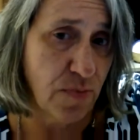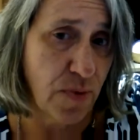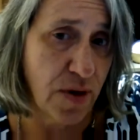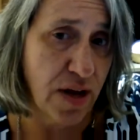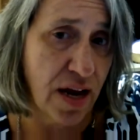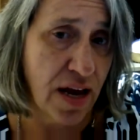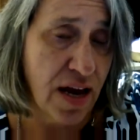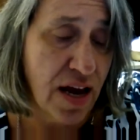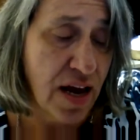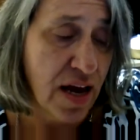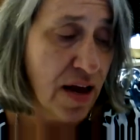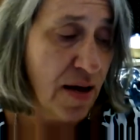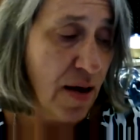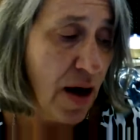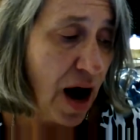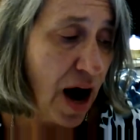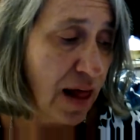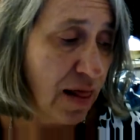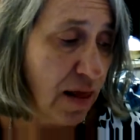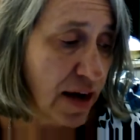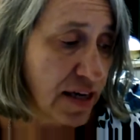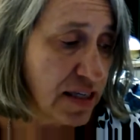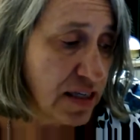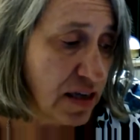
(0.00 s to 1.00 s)
But I
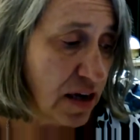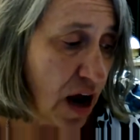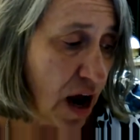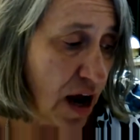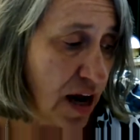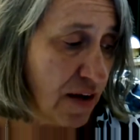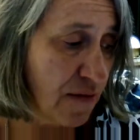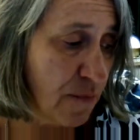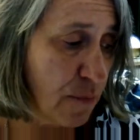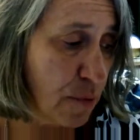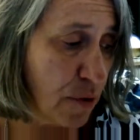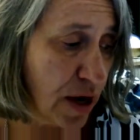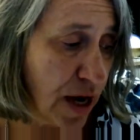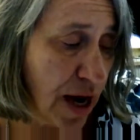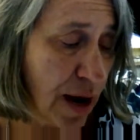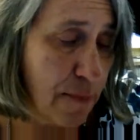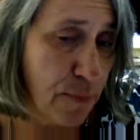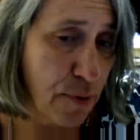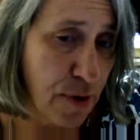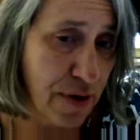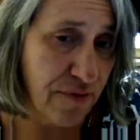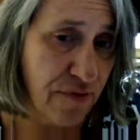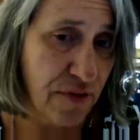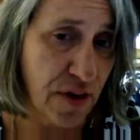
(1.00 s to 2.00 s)
like to kind of bring up
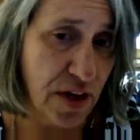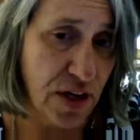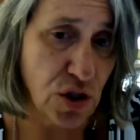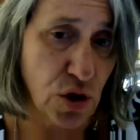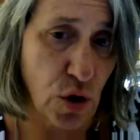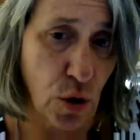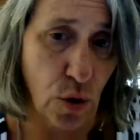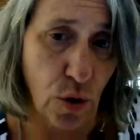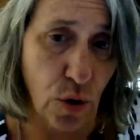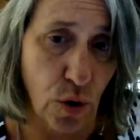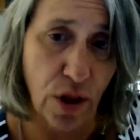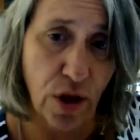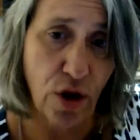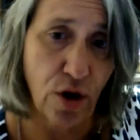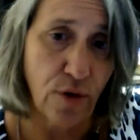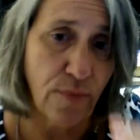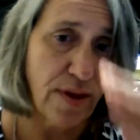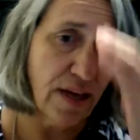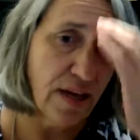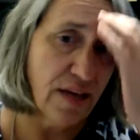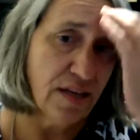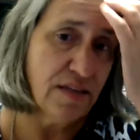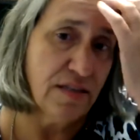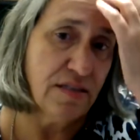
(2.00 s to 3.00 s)
privilege earlier
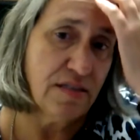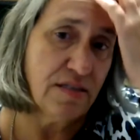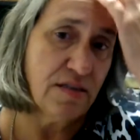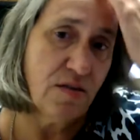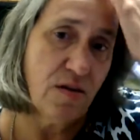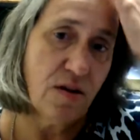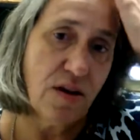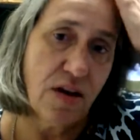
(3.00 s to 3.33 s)
because,